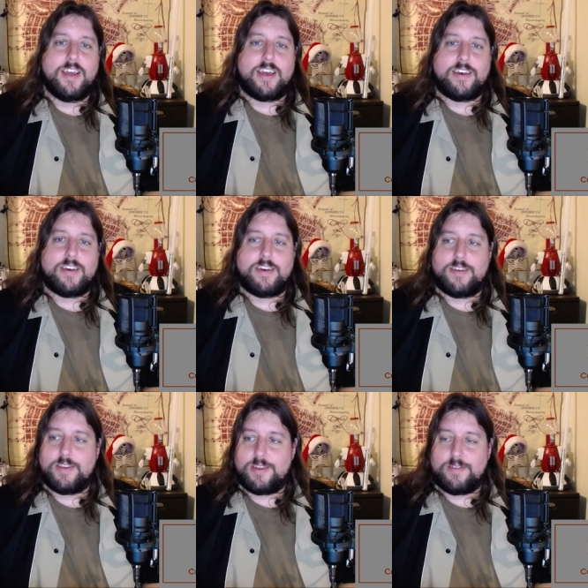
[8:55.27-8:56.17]
uh,
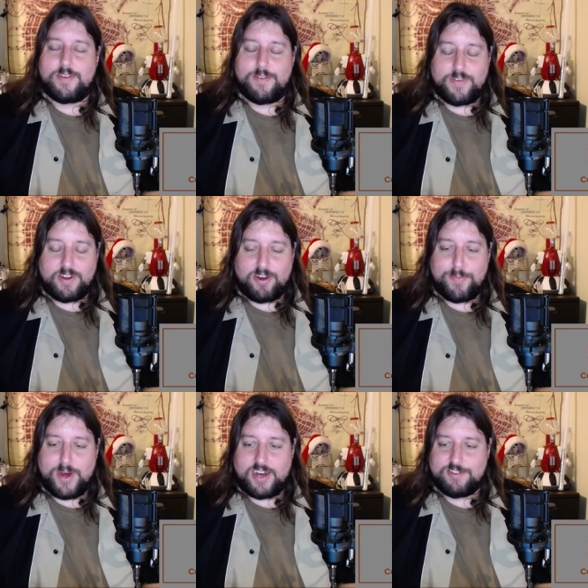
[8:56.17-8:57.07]
if at all
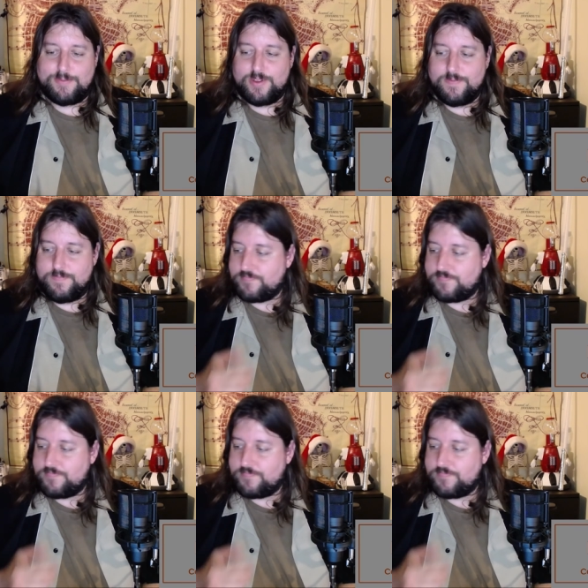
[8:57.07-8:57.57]
possible.